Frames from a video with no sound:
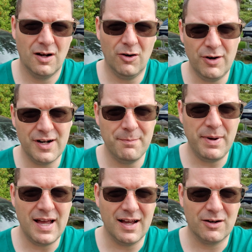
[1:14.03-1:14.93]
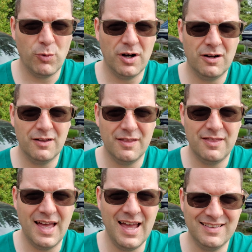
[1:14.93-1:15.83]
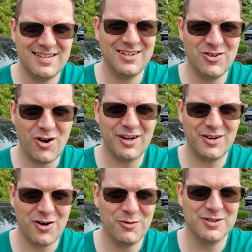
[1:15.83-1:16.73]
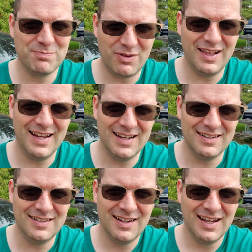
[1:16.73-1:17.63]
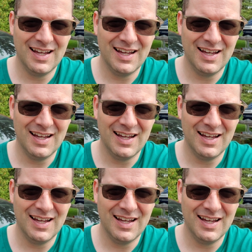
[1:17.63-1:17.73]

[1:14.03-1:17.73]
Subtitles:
All right, I'm back. Well, that did not go as planned.